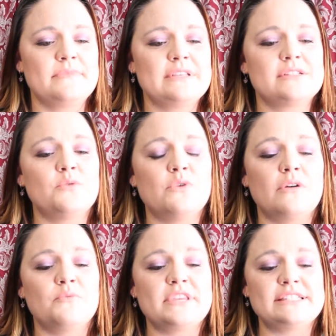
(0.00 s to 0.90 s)
So
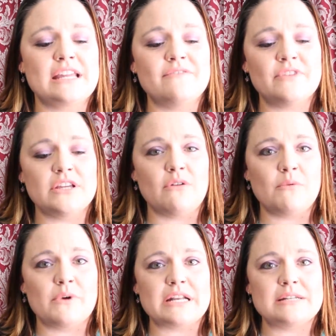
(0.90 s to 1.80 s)
the second video I
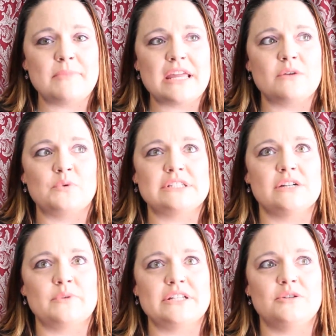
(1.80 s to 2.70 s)
wanted to make was
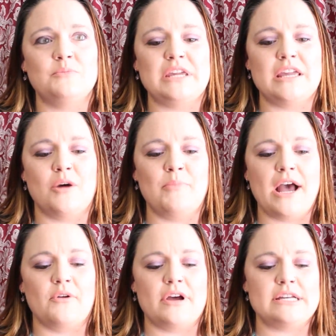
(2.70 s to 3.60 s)
going to be
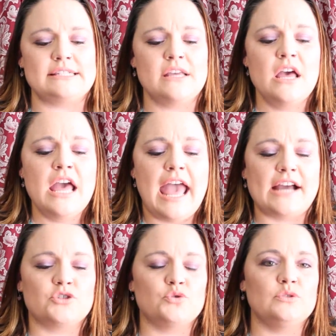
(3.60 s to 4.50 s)
about us
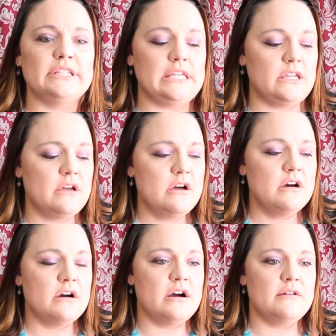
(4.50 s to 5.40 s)
actually
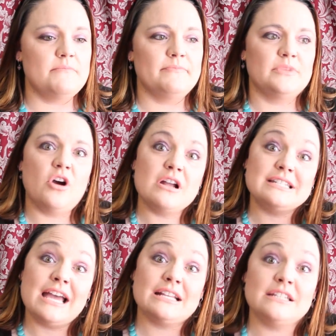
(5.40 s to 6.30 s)

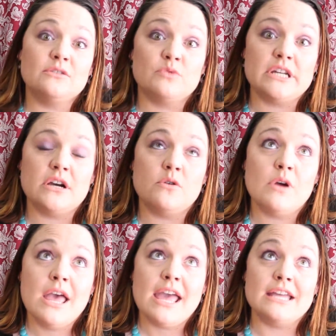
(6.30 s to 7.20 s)
contacting
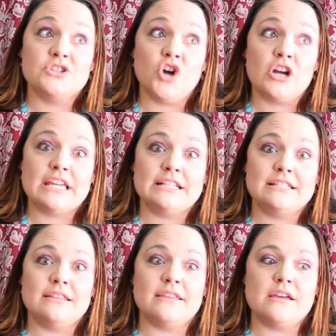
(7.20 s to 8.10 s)
Rio and talking
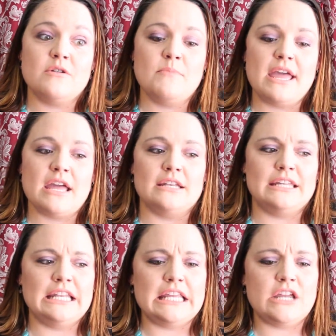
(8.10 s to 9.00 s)
to them
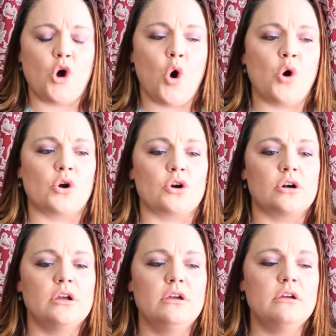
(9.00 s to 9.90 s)
and getting
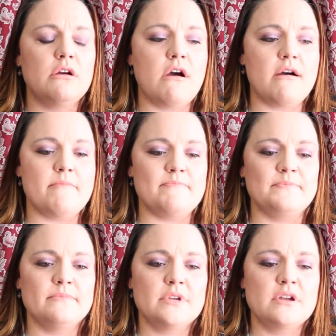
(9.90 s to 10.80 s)
our
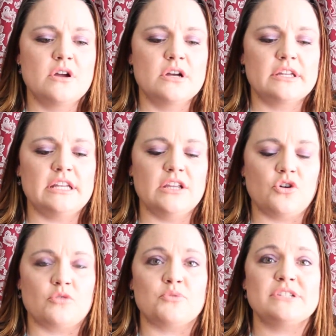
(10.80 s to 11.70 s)

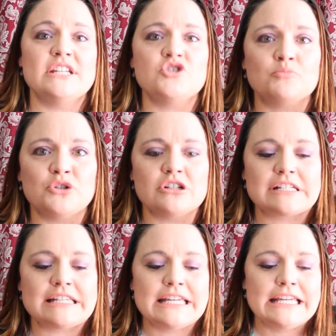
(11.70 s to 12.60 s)
procedure
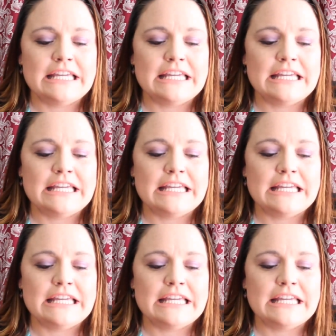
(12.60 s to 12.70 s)
booked